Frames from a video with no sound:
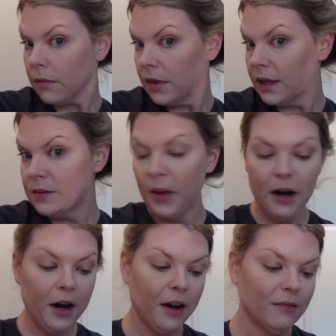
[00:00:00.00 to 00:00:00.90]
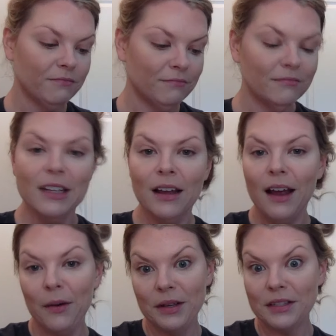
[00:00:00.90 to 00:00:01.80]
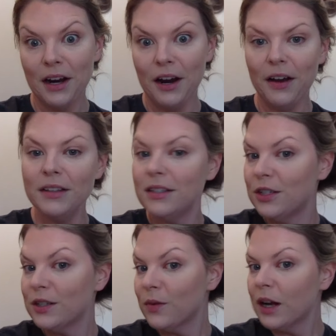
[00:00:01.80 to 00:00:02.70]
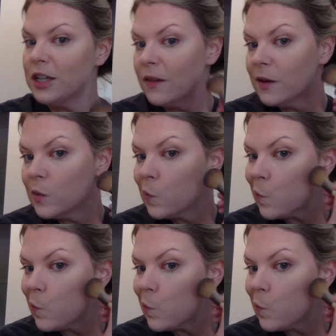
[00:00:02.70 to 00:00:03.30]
That's better. I want to scare you guys as you guys are watching this.